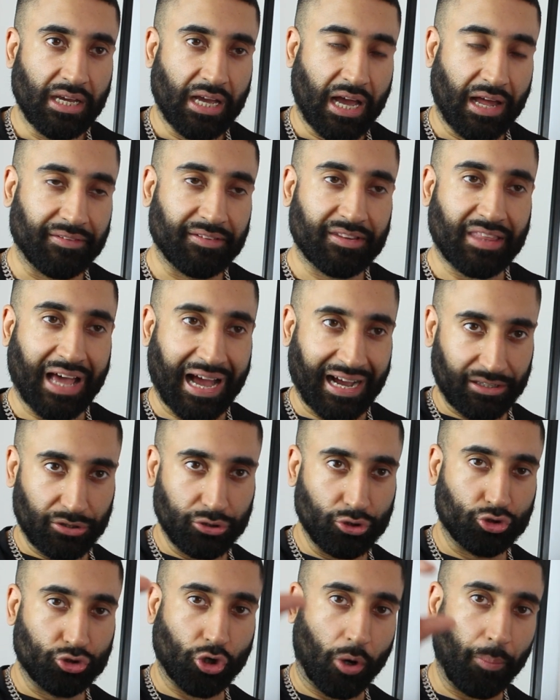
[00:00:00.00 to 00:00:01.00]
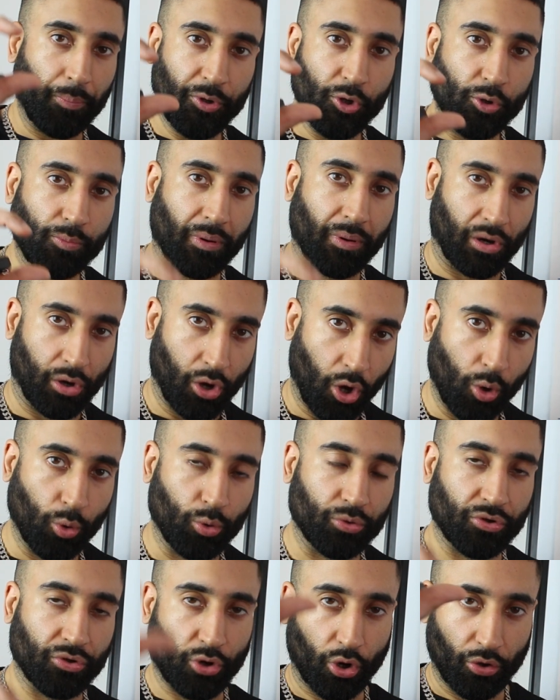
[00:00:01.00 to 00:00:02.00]
And that can drop you
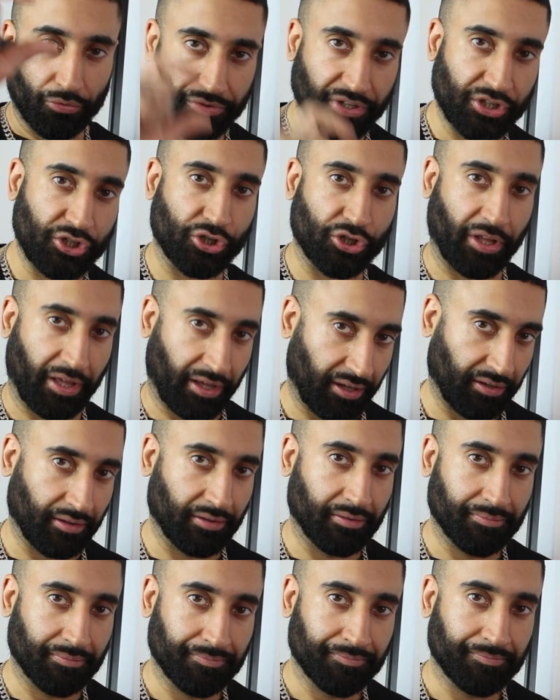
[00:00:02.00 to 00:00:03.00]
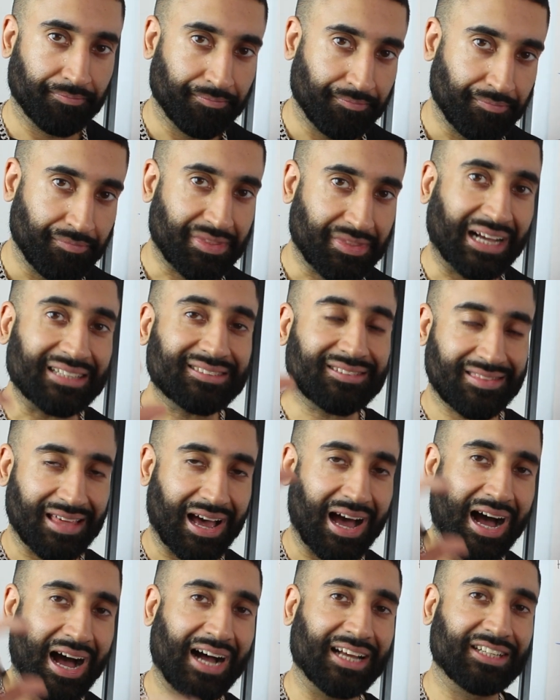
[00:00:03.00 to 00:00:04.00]
below the conditioning. That's the
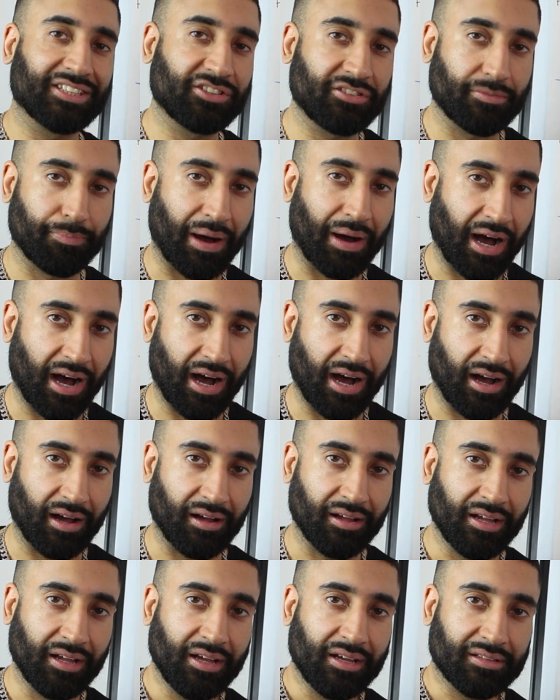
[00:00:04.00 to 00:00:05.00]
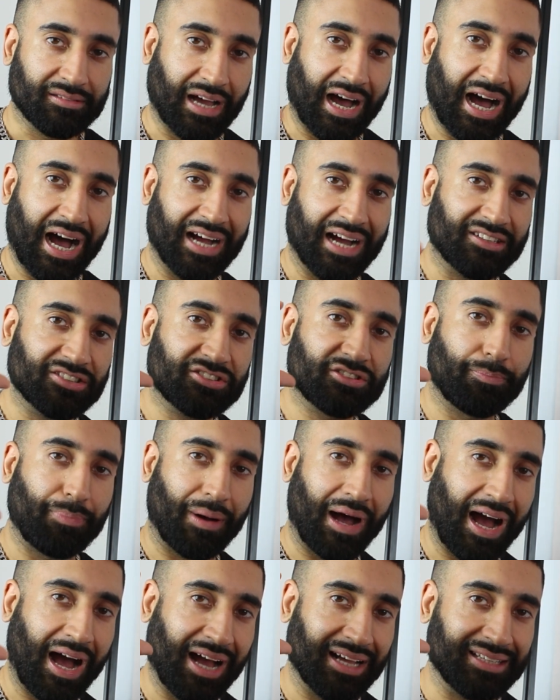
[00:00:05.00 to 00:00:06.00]
hardest part. The hardest
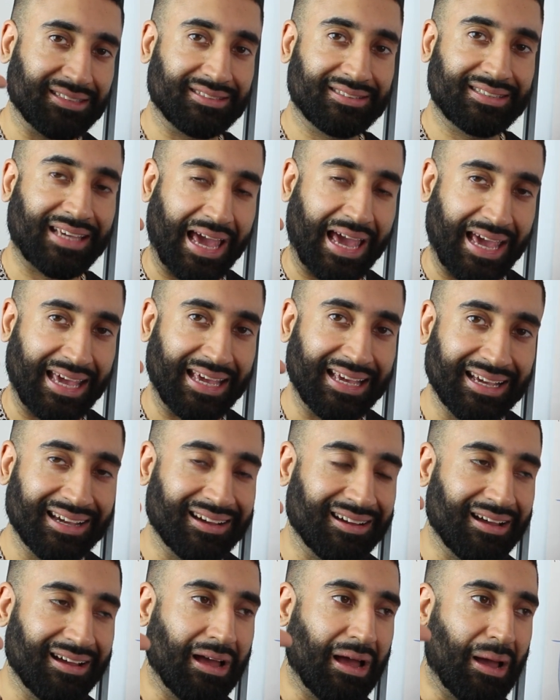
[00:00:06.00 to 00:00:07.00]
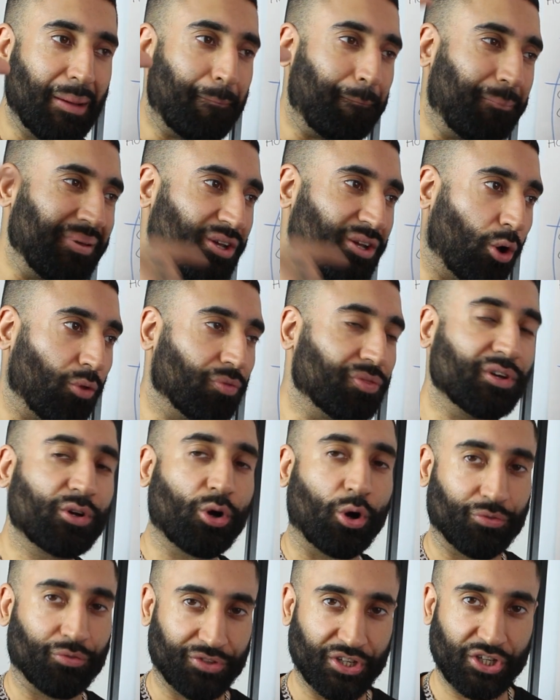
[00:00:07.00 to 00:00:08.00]
part is getting beyond the
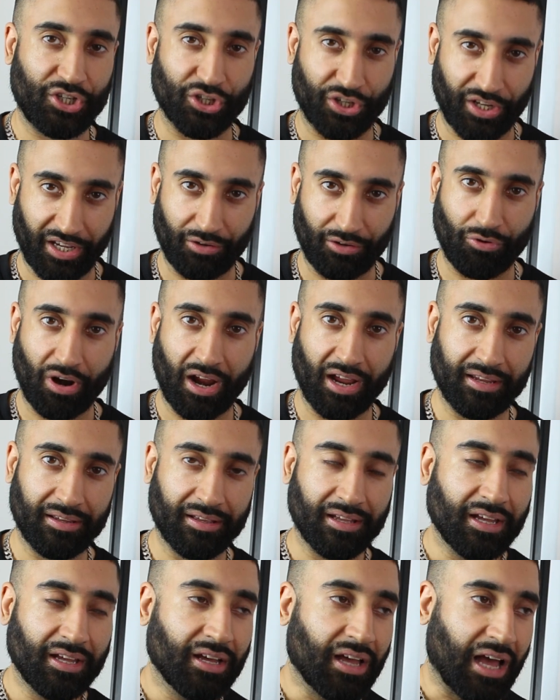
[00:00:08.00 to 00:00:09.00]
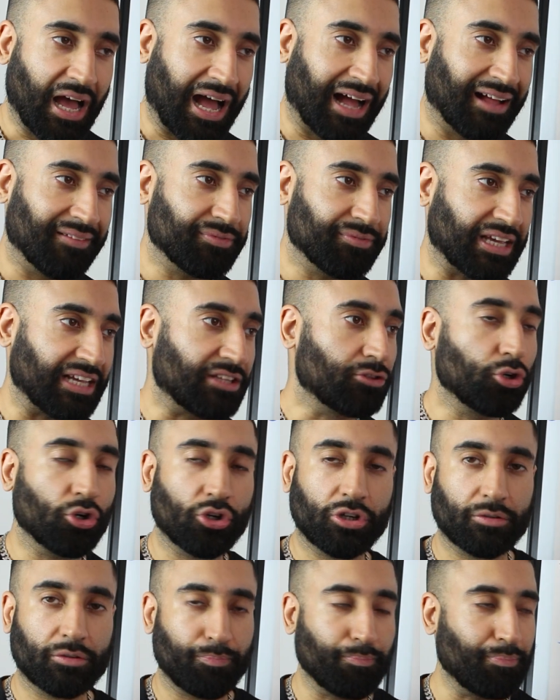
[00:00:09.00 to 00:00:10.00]
conditioning, right? And it
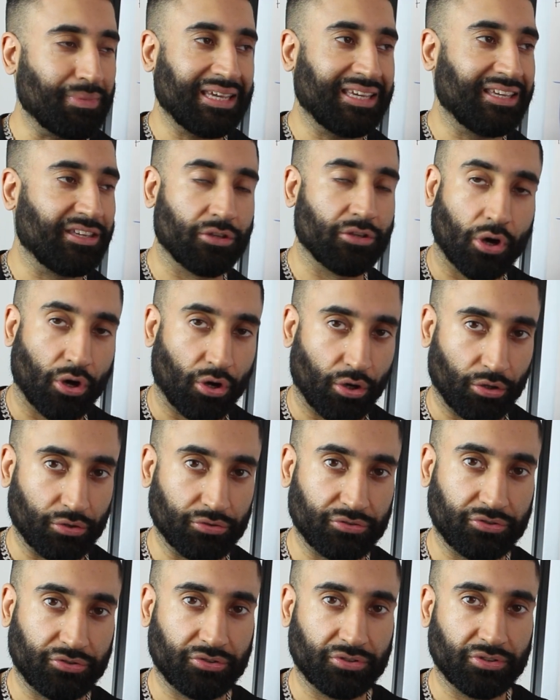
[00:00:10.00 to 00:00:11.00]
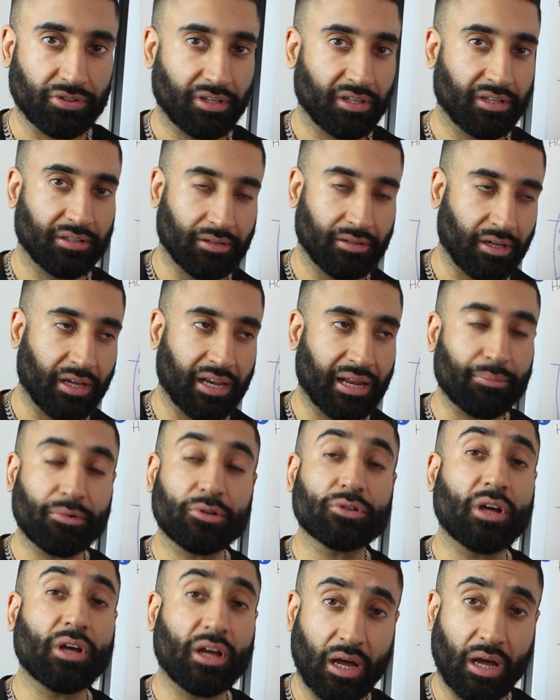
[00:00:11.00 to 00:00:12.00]
took me years. And I'm
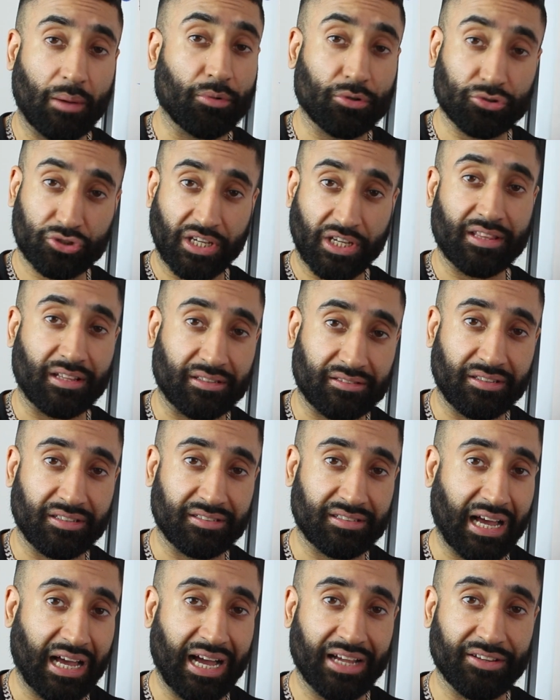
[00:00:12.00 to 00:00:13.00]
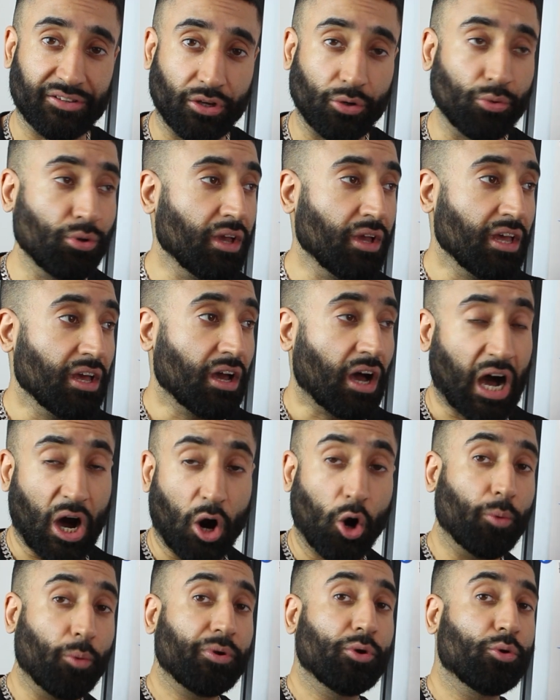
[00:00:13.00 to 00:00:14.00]
not saying that to dishearten you. I
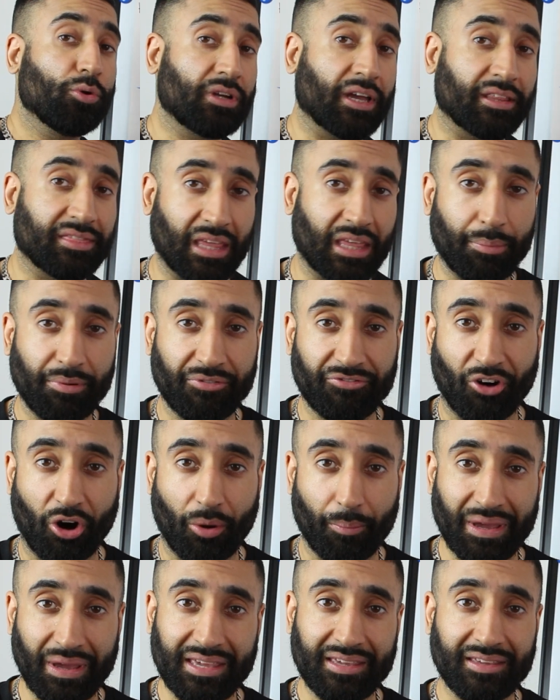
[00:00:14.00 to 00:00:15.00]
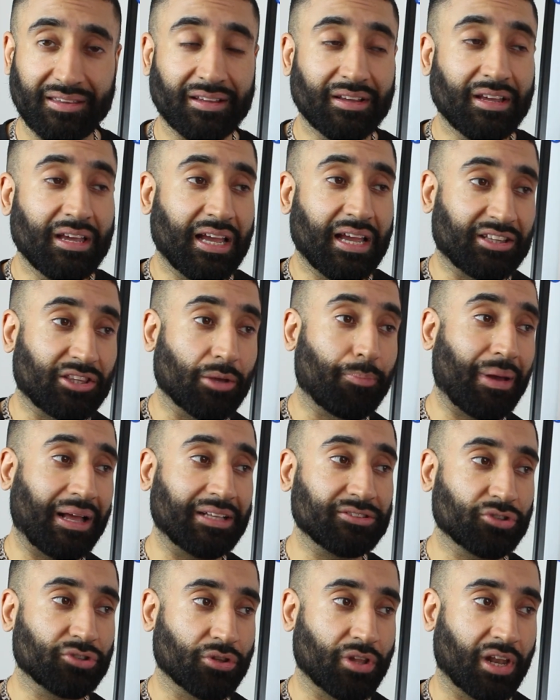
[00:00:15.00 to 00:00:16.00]
hope you can get there before me. It
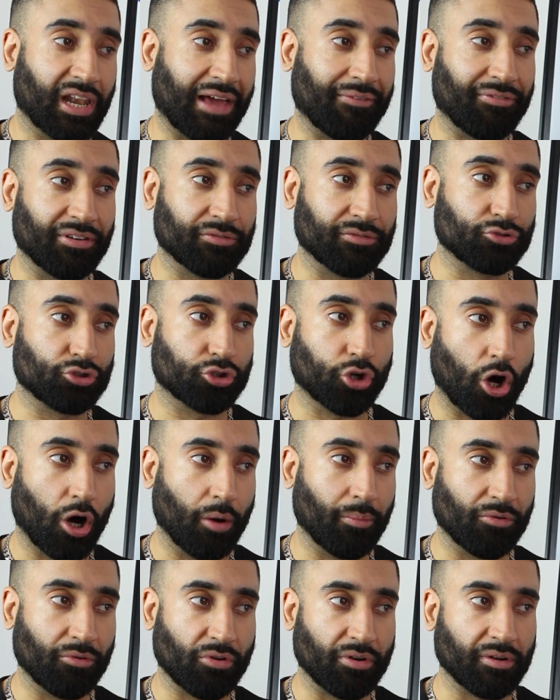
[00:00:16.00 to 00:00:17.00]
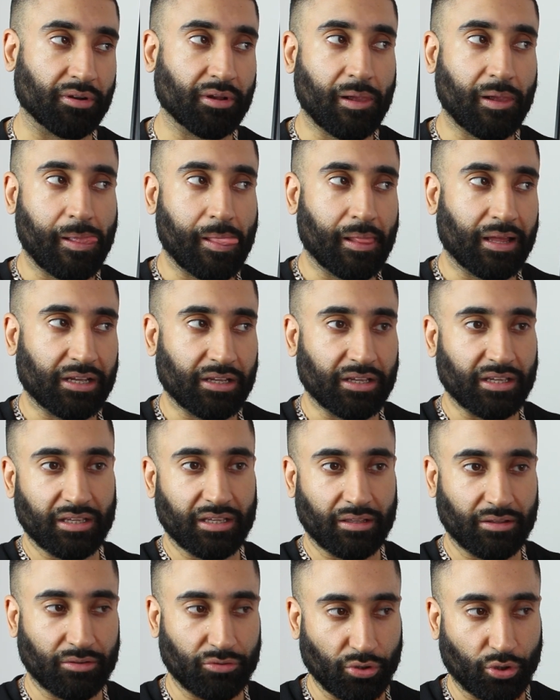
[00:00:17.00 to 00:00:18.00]
depends on the level of trauma and
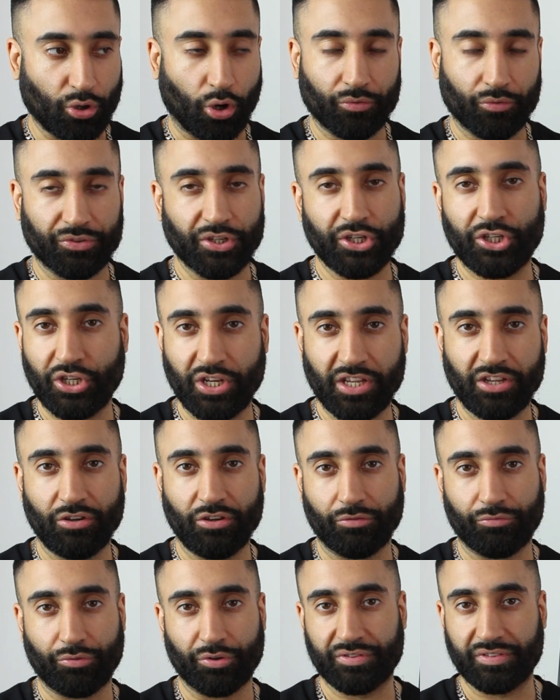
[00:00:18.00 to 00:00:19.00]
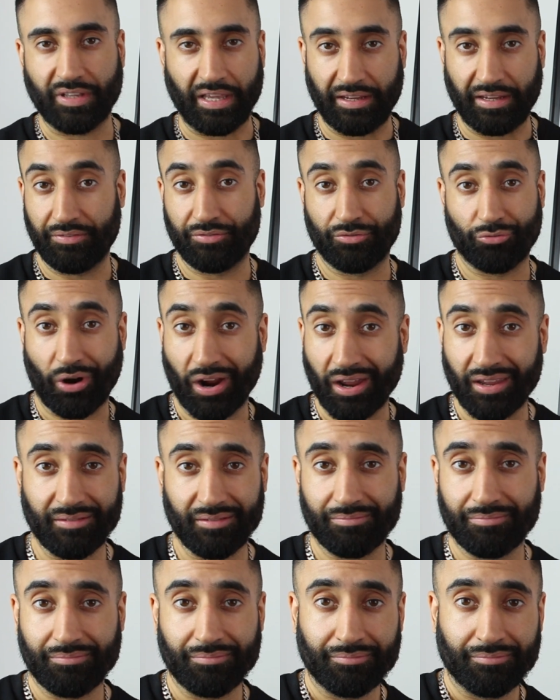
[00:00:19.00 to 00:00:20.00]
the conditioning you've received, right?
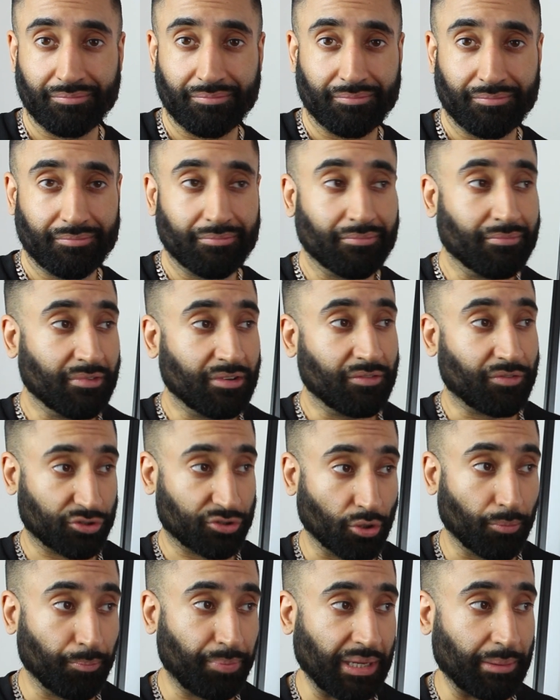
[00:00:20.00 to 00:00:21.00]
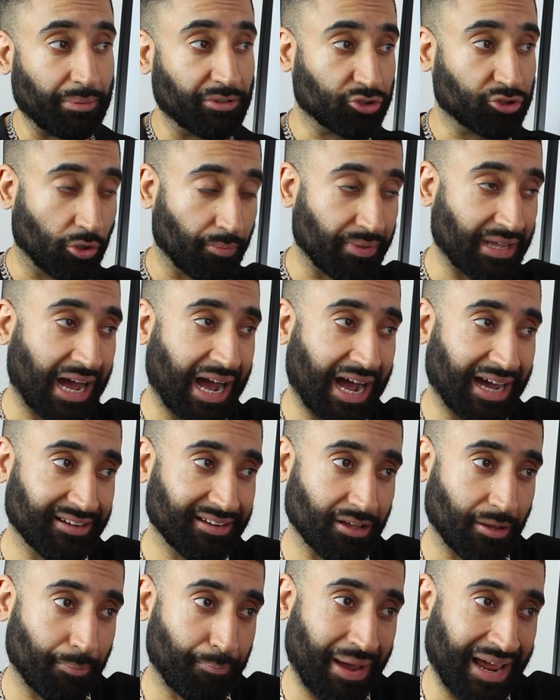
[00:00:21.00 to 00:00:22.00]
For some people, it's going to be
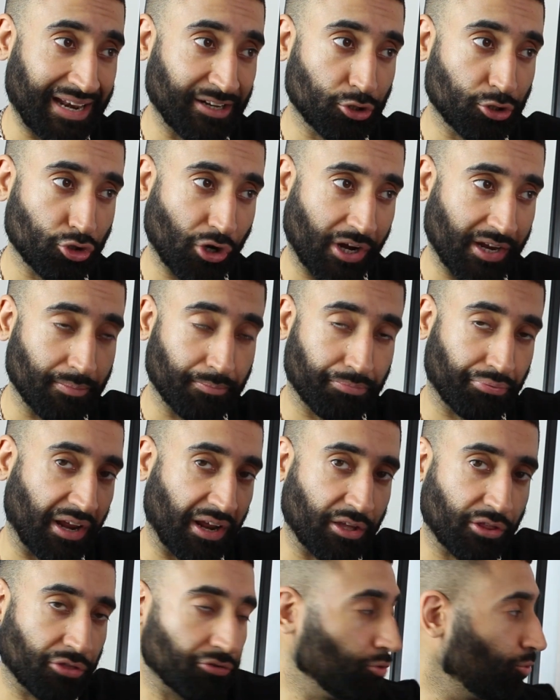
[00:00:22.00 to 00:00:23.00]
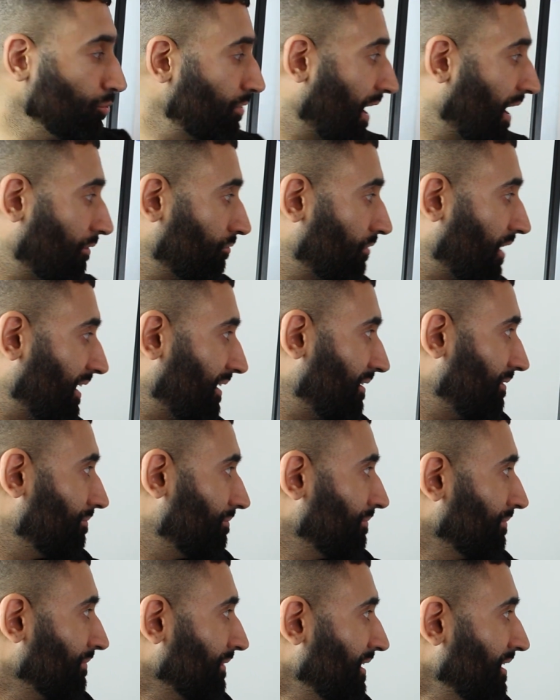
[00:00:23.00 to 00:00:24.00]
harder to penetrate and break through that, right?
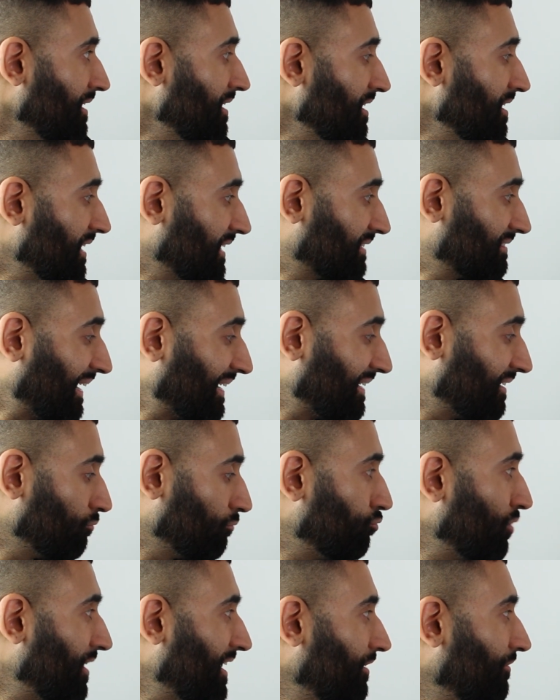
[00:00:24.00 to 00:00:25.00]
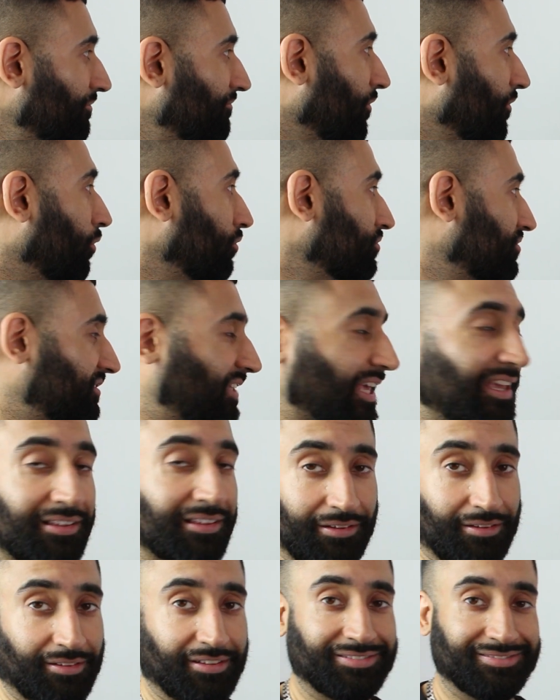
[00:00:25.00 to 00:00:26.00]
It's like reinforced
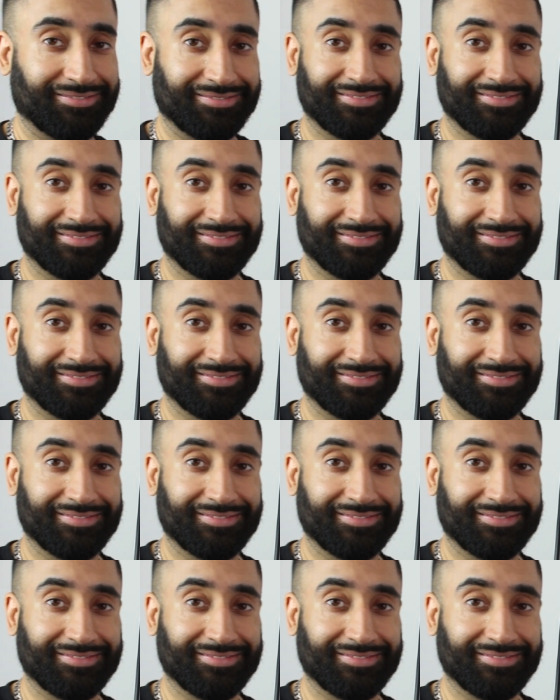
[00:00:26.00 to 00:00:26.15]
steel